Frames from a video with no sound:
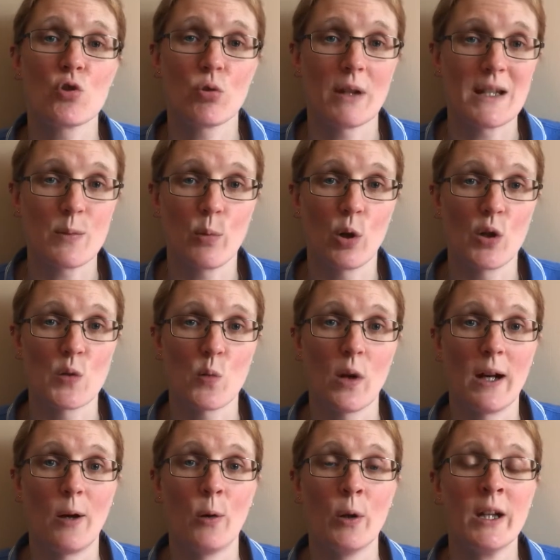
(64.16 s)
treatable as
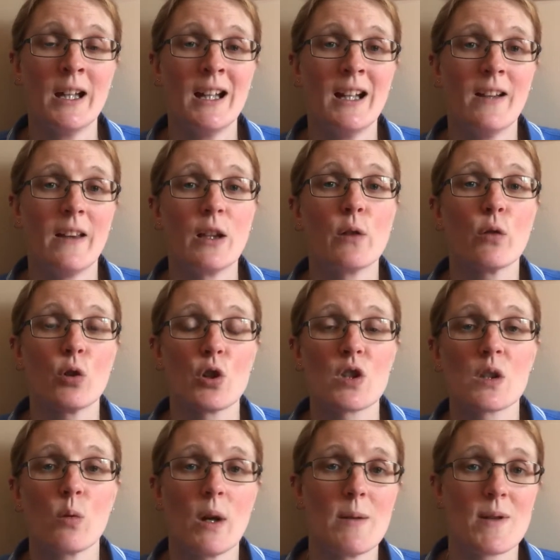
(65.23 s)
well. Then you've got your
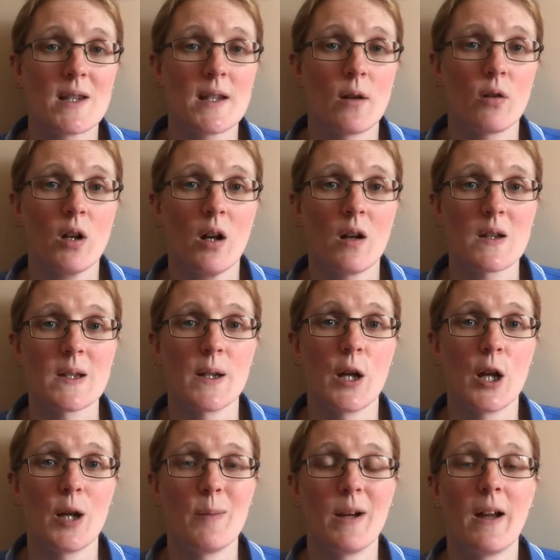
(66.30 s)
squamous cell
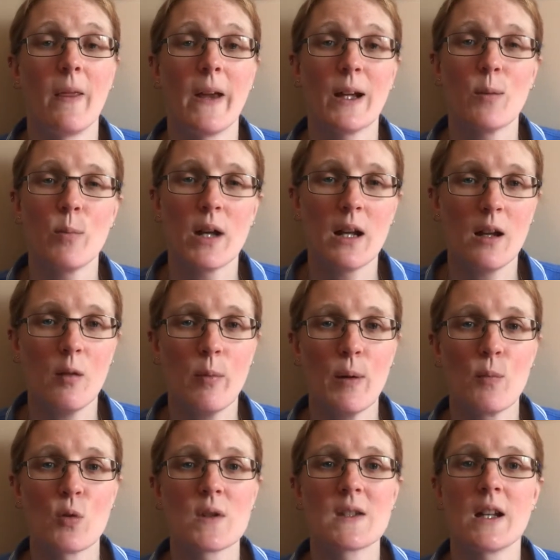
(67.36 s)
carcinoma. They can be a little bit
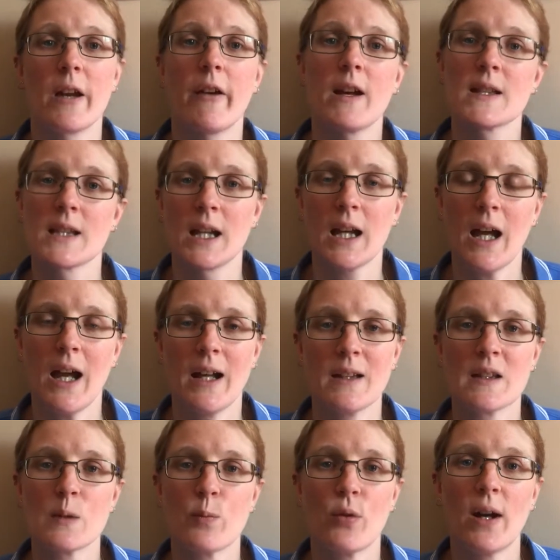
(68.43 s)
more serious. They can
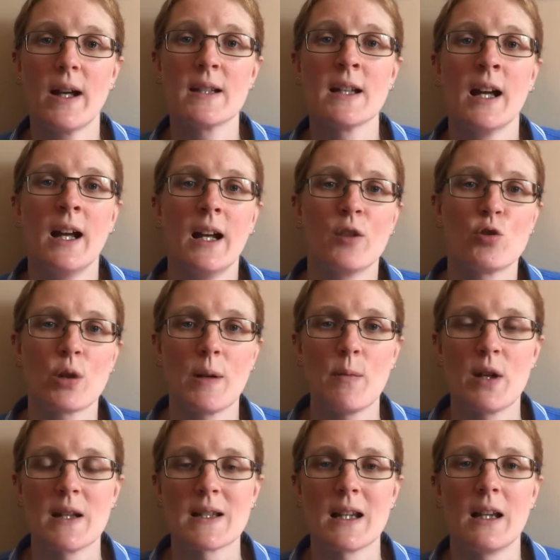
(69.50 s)
spread.
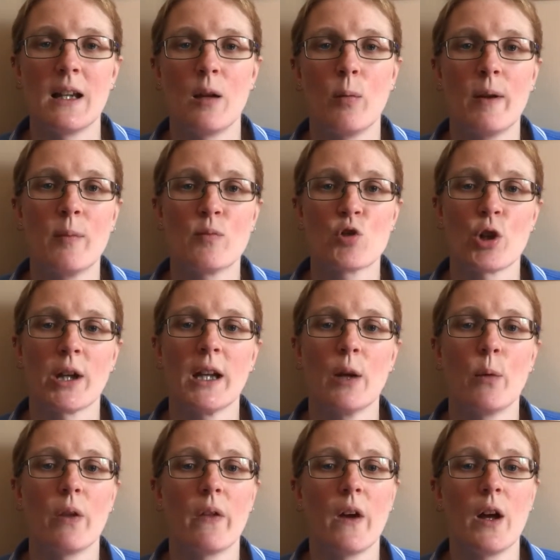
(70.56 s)
Treatment is a little bit trickier
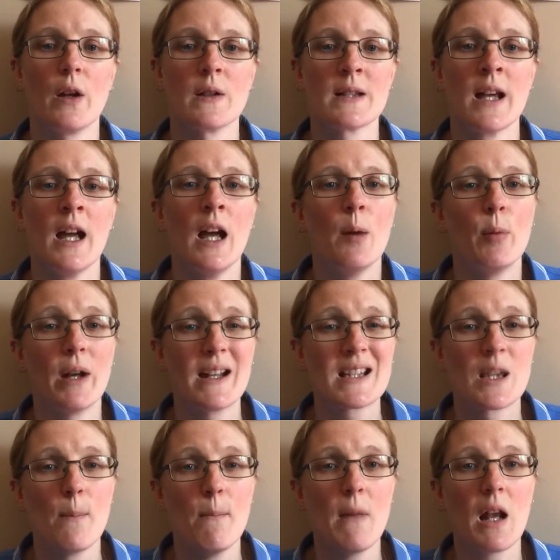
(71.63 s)
with those. But it's
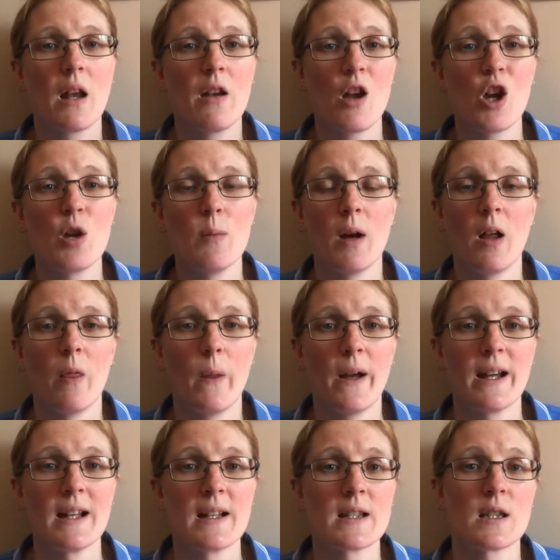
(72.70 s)
the melanoma that
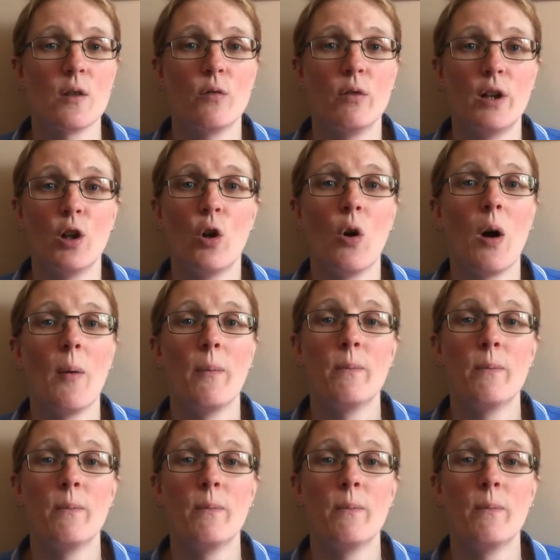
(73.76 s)
is the real